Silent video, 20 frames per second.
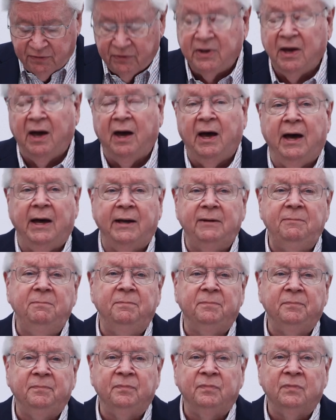of
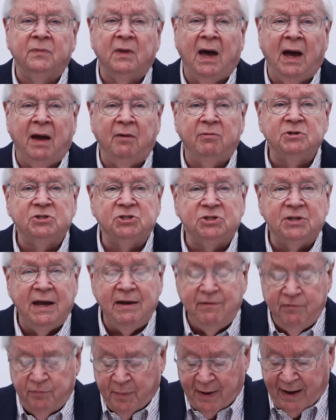God, I was
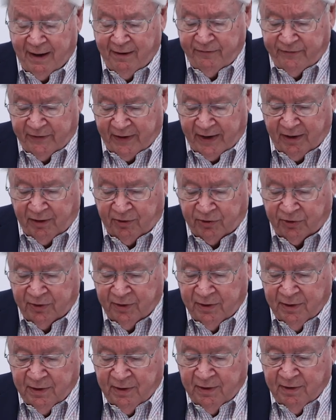saved by faith,
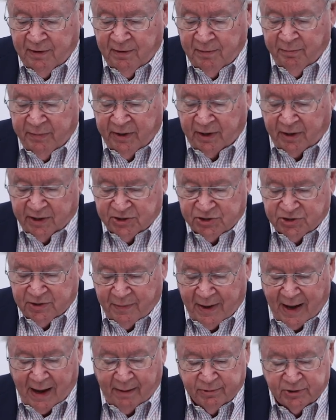because the
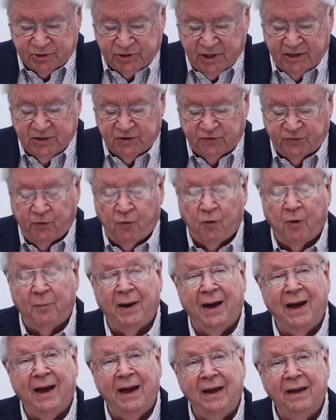Bible says, for
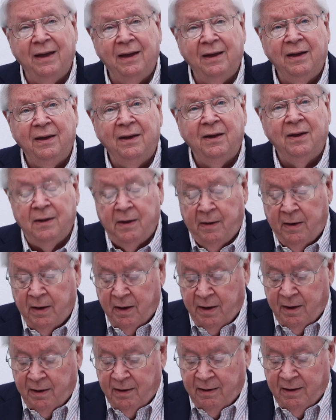by
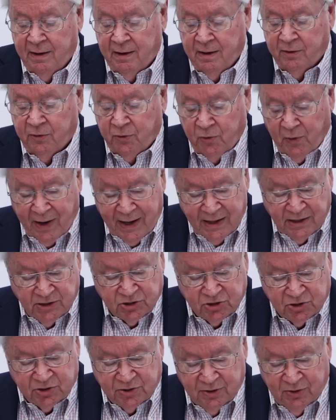
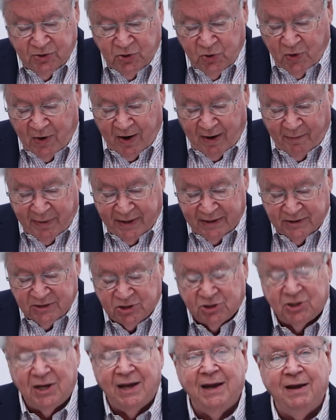grace you have been
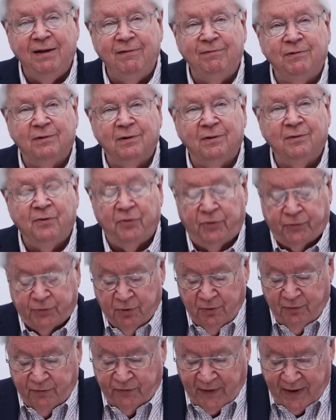saved
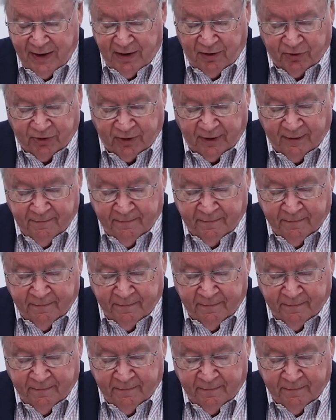through faith.